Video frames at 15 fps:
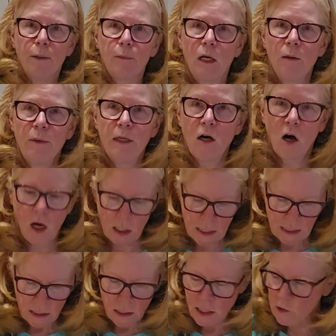I'm going to be
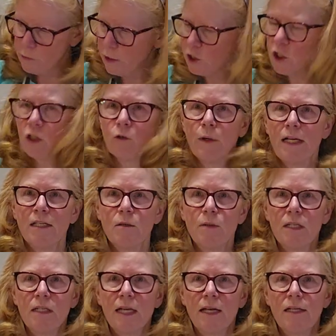honest. The original
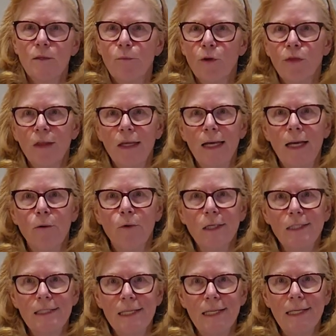recipe said to put the egg
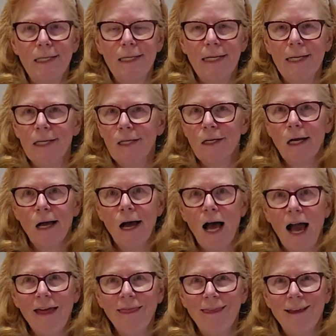whites in here.
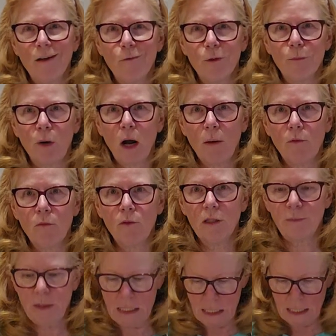I think it would probably
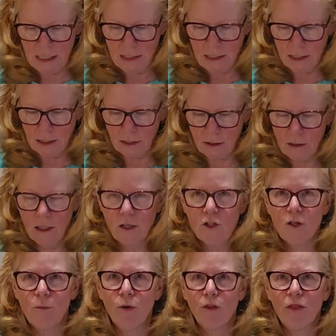be easier
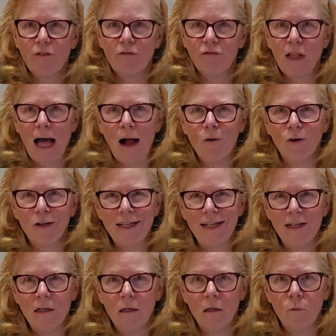to put the flour
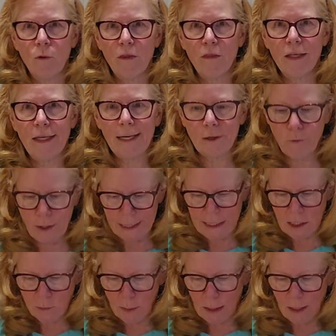in with the egg
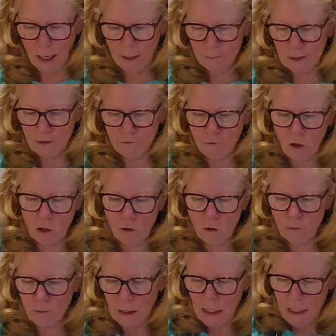whites, but I'm going to
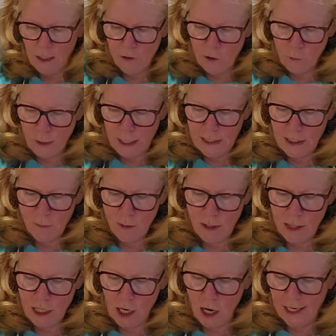follow the recipe
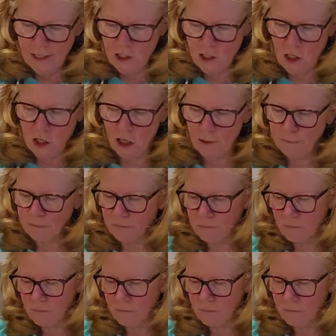that I saw.